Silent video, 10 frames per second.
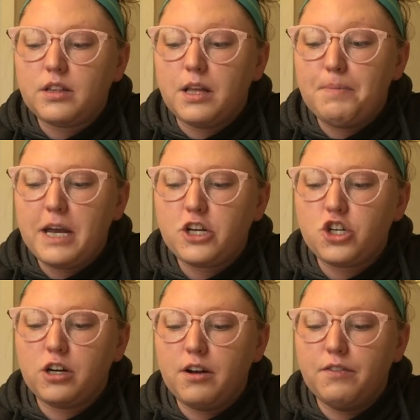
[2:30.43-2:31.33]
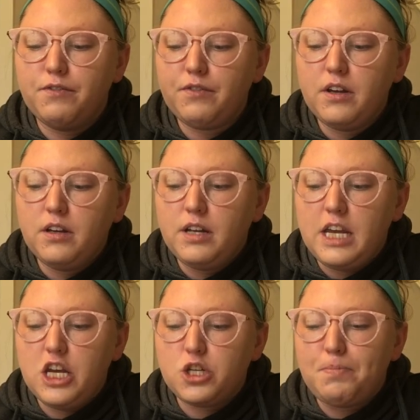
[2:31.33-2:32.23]
the picture of
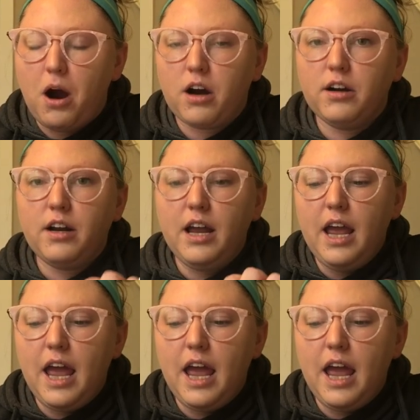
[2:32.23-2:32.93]
each part,